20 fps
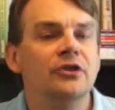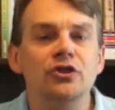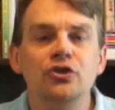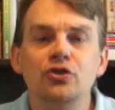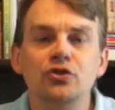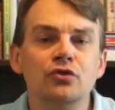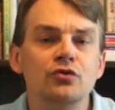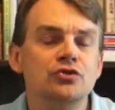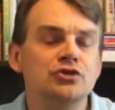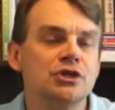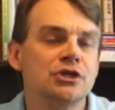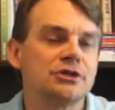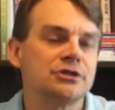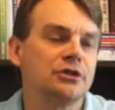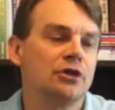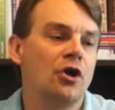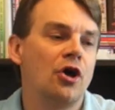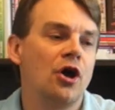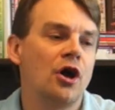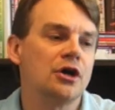you just
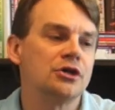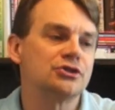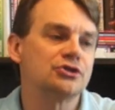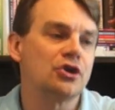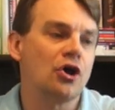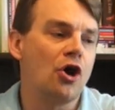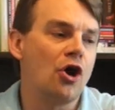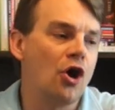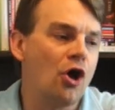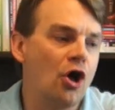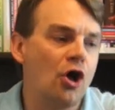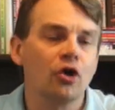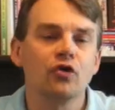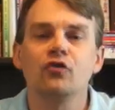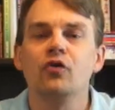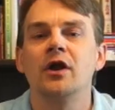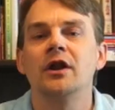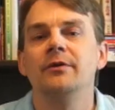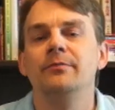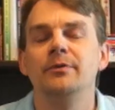lost all
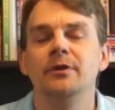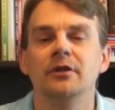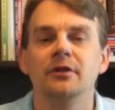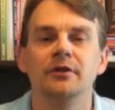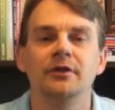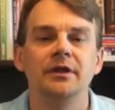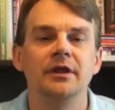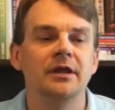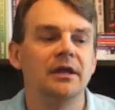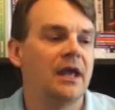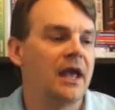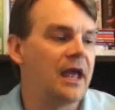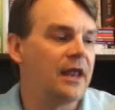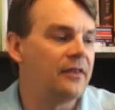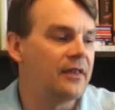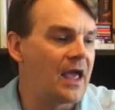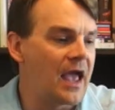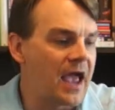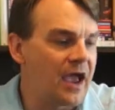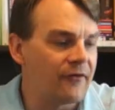credibility
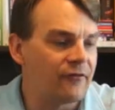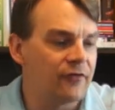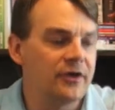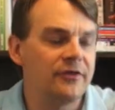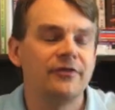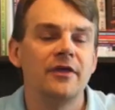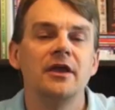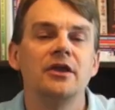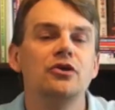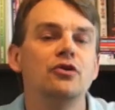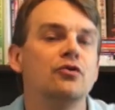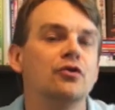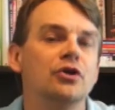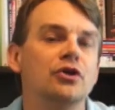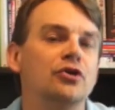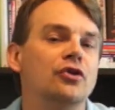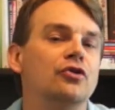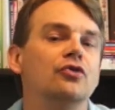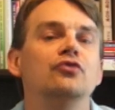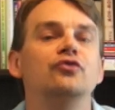and everything you
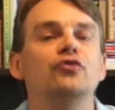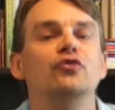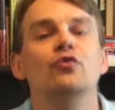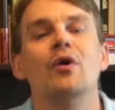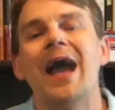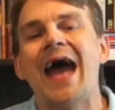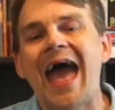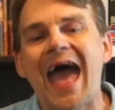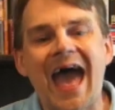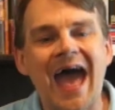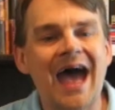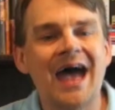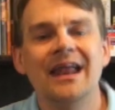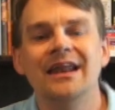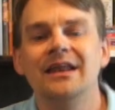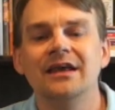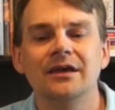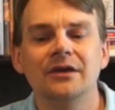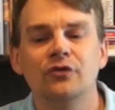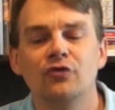can do to
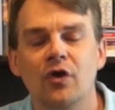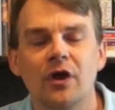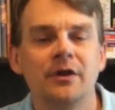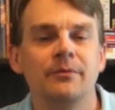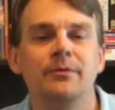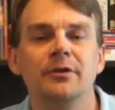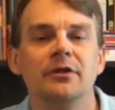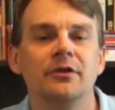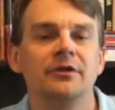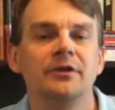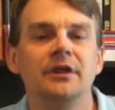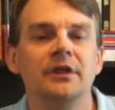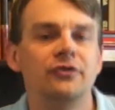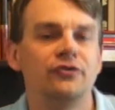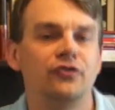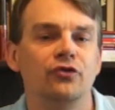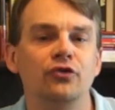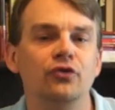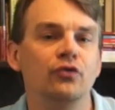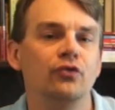add credibility
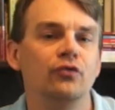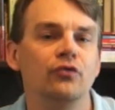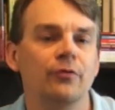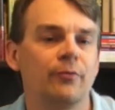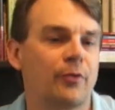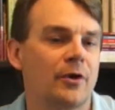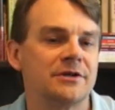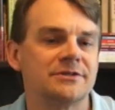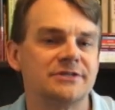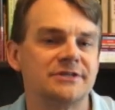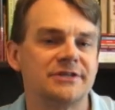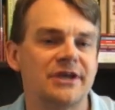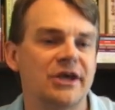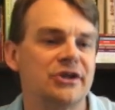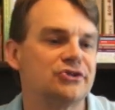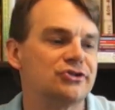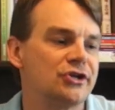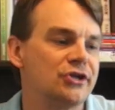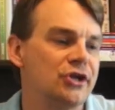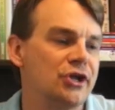to the
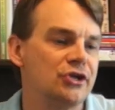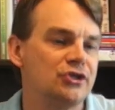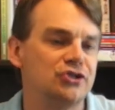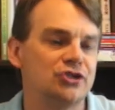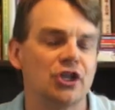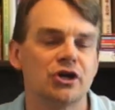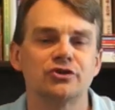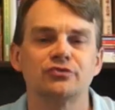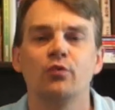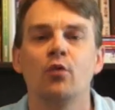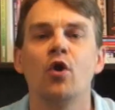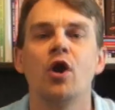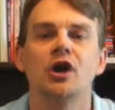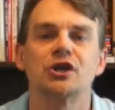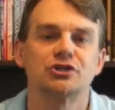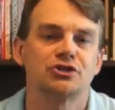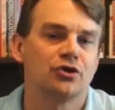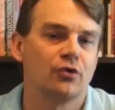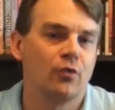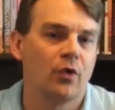presentation just
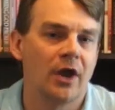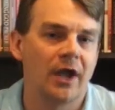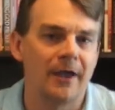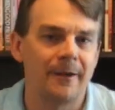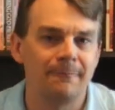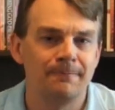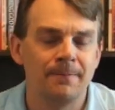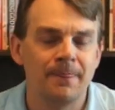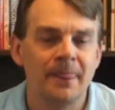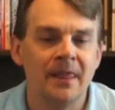washed away.